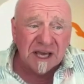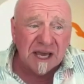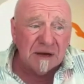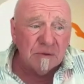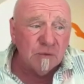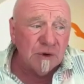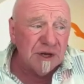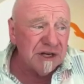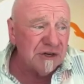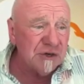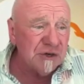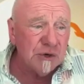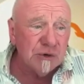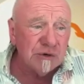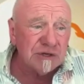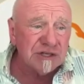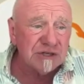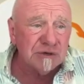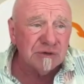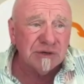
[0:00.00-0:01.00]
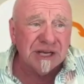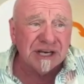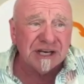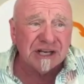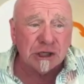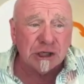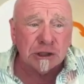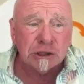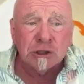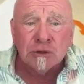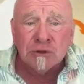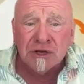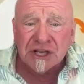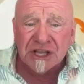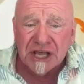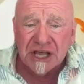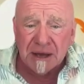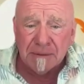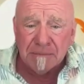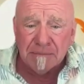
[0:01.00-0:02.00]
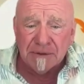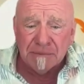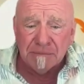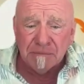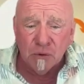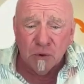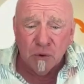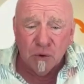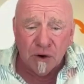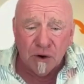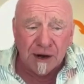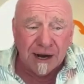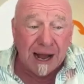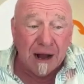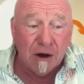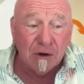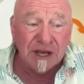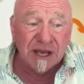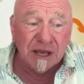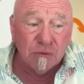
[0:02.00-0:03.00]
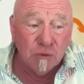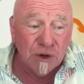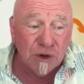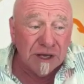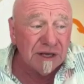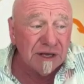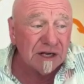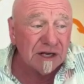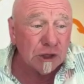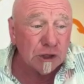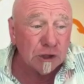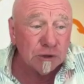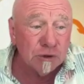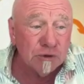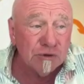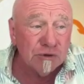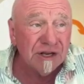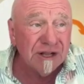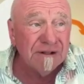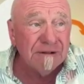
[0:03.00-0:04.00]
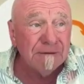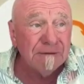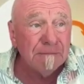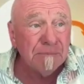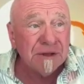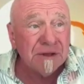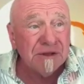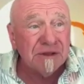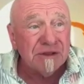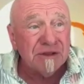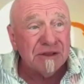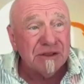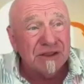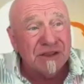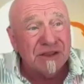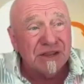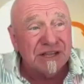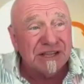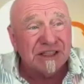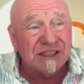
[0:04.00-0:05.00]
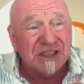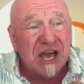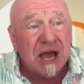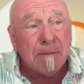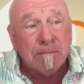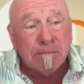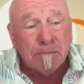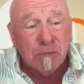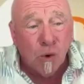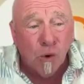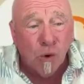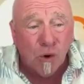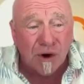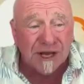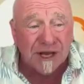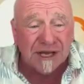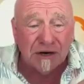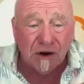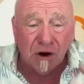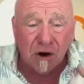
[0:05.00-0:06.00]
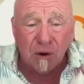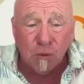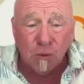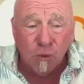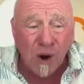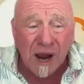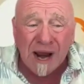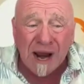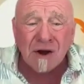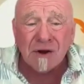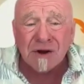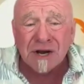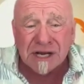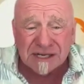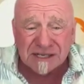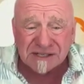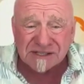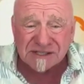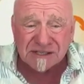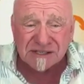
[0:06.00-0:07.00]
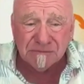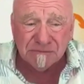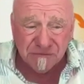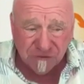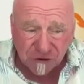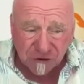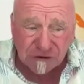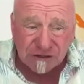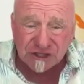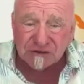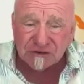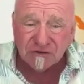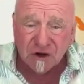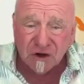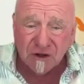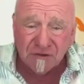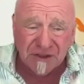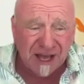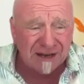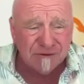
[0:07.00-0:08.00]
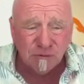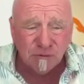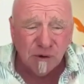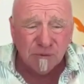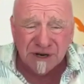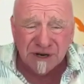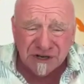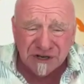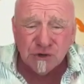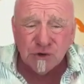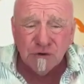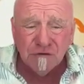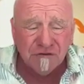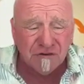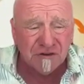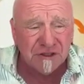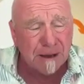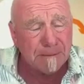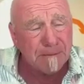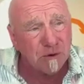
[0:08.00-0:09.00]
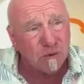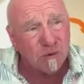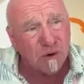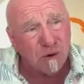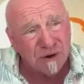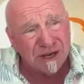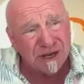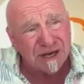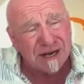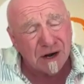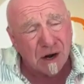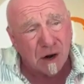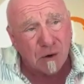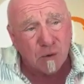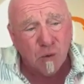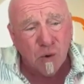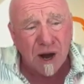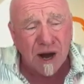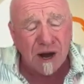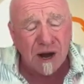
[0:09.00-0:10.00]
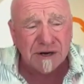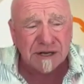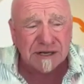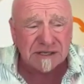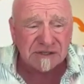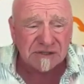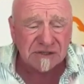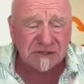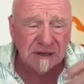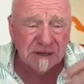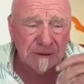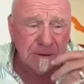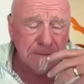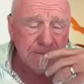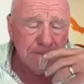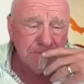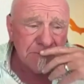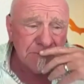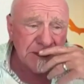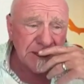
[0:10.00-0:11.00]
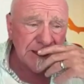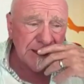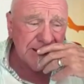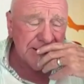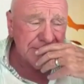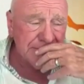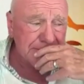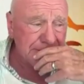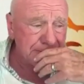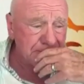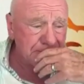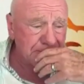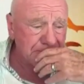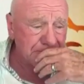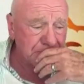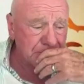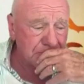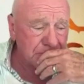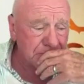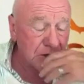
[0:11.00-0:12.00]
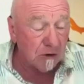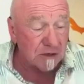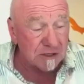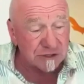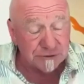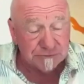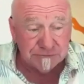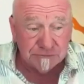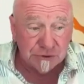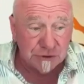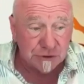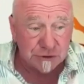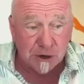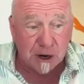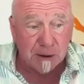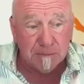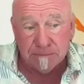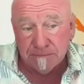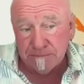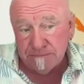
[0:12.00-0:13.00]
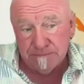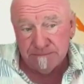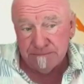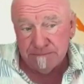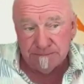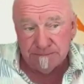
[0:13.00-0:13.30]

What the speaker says: can we do to include them more? How can we include them more in our awareness? First of all, not what we do for them, but what we in our awareness. And of course, Trump